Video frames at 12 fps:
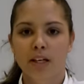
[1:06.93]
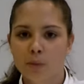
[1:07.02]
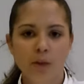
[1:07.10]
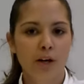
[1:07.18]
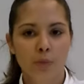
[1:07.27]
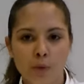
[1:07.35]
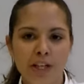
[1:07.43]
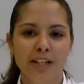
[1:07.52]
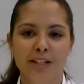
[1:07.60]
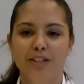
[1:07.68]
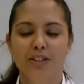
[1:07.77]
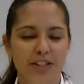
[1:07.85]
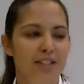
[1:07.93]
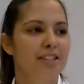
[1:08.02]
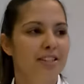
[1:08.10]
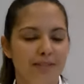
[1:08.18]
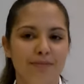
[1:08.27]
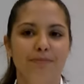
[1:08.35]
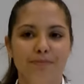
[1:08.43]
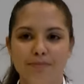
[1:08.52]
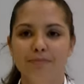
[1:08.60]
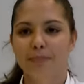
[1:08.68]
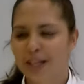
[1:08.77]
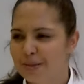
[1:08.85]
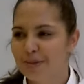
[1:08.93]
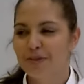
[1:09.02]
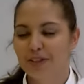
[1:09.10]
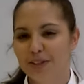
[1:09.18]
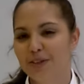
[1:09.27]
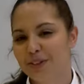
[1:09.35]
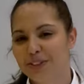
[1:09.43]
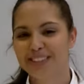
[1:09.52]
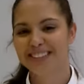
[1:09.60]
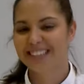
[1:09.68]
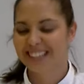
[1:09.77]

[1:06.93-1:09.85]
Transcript: when I win it just makes me feel good.